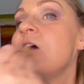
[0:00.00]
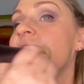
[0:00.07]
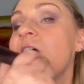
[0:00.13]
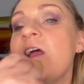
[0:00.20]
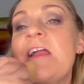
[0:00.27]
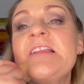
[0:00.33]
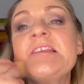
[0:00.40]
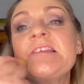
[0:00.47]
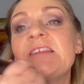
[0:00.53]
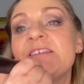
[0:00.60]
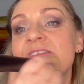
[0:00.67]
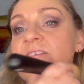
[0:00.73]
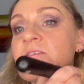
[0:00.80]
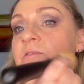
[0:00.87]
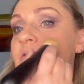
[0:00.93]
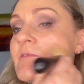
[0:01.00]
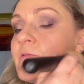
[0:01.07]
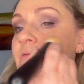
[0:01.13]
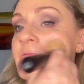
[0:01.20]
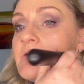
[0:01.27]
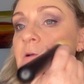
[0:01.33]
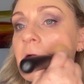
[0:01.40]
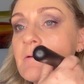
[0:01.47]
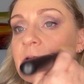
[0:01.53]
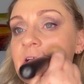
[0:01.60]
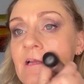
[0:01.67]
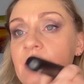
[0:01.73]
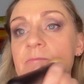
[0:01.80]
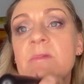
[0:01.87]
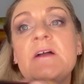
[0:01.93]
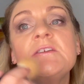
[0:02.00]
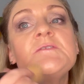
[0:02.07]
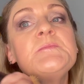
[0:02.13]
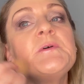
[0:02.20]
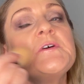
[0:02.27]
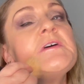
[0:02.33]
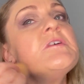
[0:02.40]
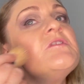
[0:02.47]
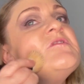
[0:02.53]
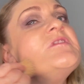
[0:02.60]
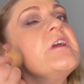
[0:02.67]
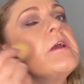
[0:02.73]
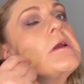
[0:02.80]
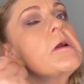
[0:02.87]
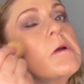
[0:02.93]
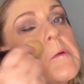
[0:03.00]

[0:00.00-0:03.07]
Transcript: it's sort of not done much purging.